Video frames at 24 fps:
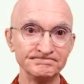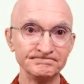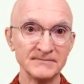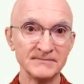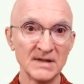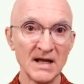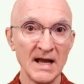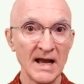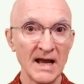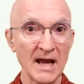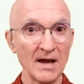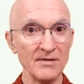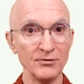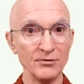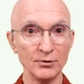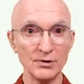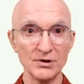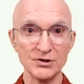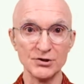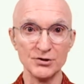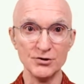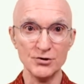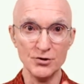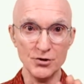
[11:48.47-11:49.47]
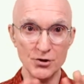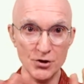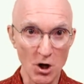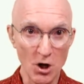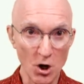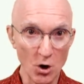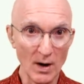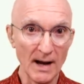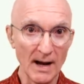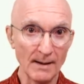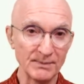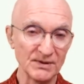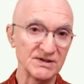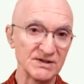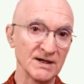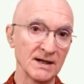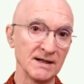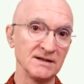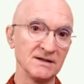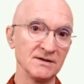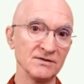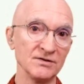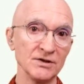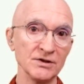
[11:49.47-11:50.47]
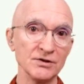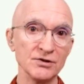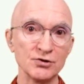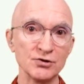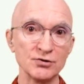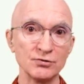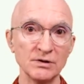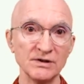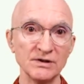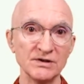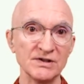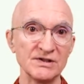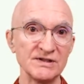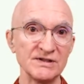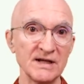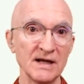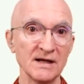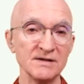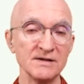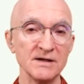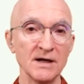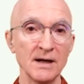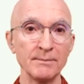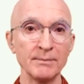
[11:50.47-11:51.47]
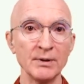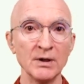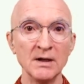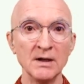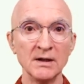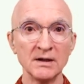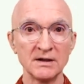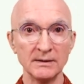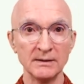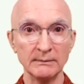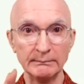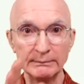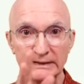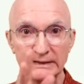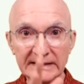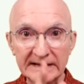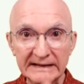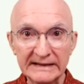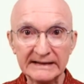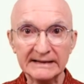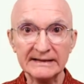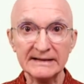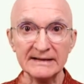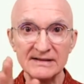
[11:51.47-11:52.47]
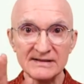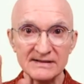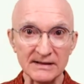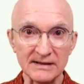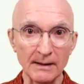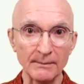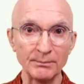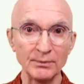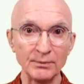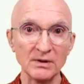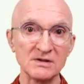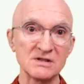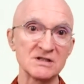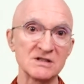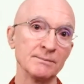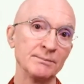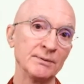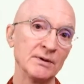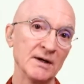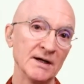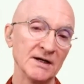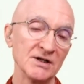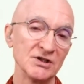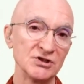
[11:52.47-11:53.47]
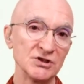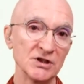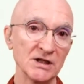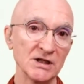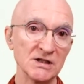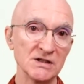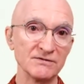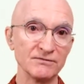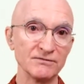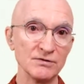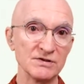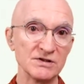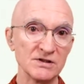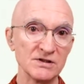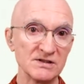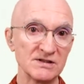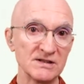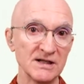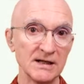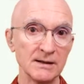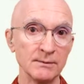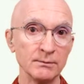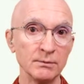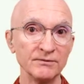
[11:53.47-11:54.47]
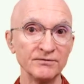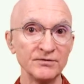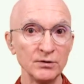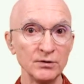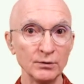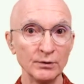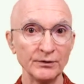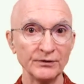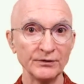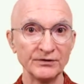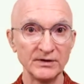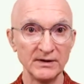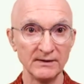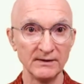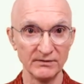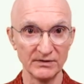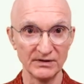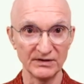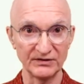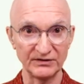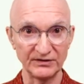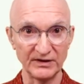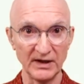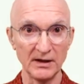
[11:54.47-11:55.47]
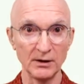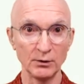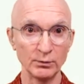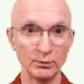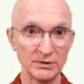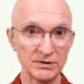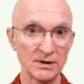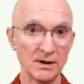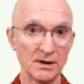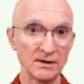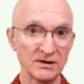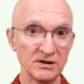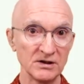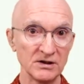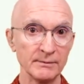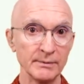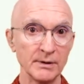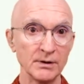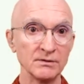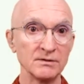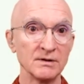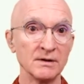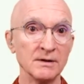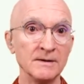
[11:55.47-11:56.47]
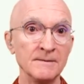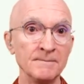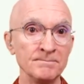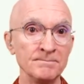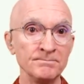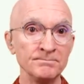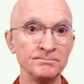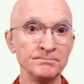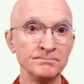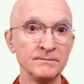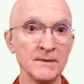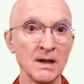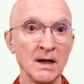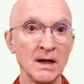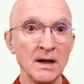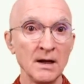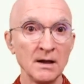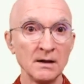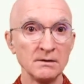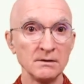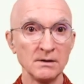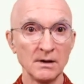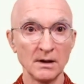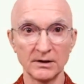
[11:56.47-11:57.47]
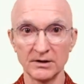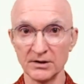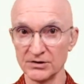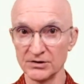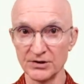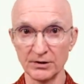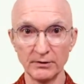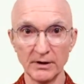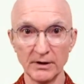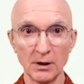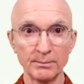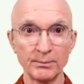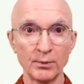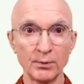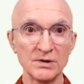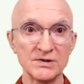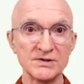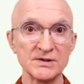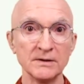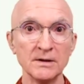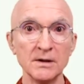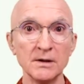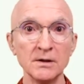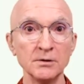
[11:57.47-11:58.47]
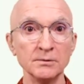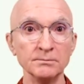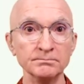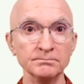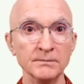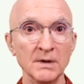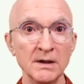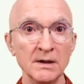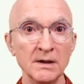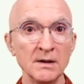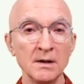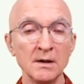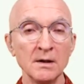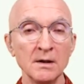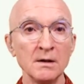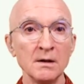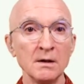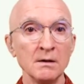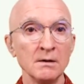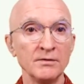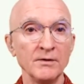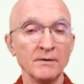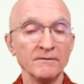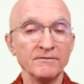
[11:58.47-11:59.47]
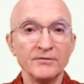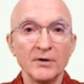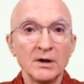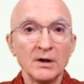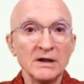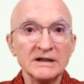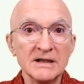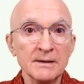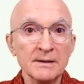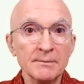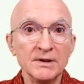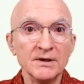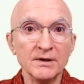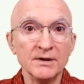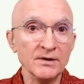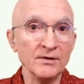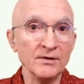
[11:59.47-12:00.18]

And there is no appetite in the industry to stand up completely separate supply chains for sustainable fuels, given the scale we're talking about. Consider airports alone. They're very limited in their